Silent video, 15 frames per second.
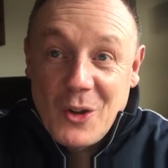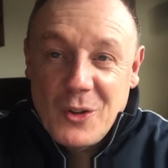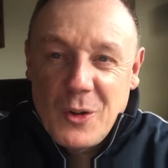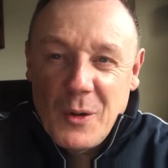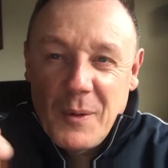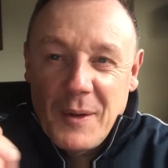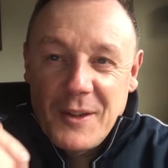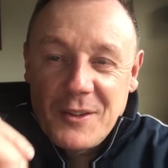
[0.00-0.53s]
You
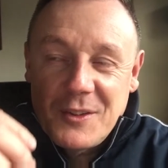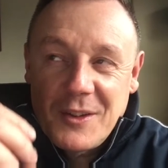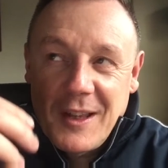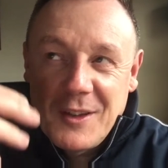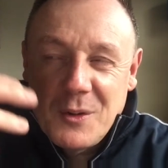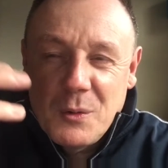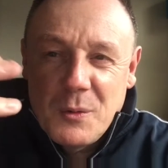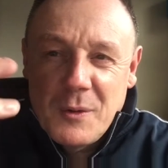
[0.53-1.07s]
know,
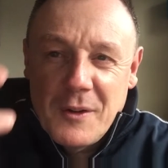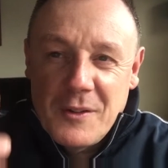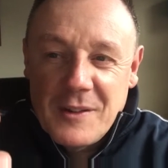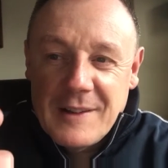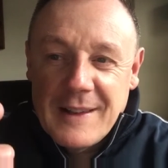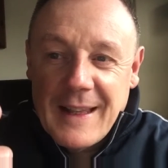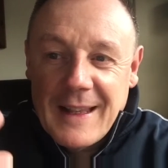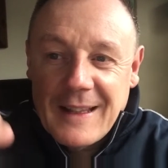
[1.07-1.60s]
it's all this
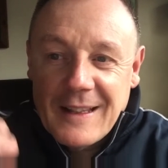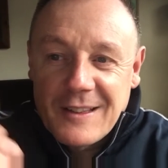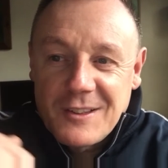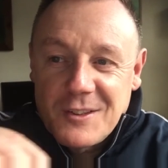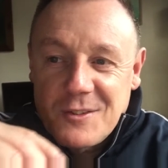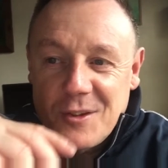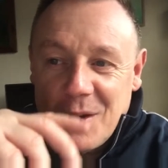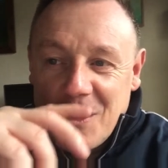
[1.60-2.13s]
links
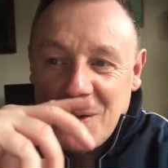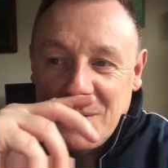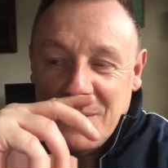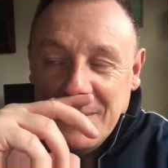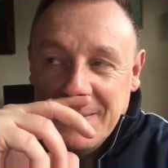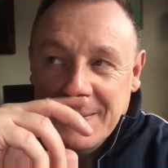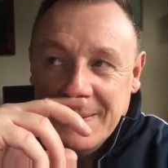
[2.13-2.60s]
to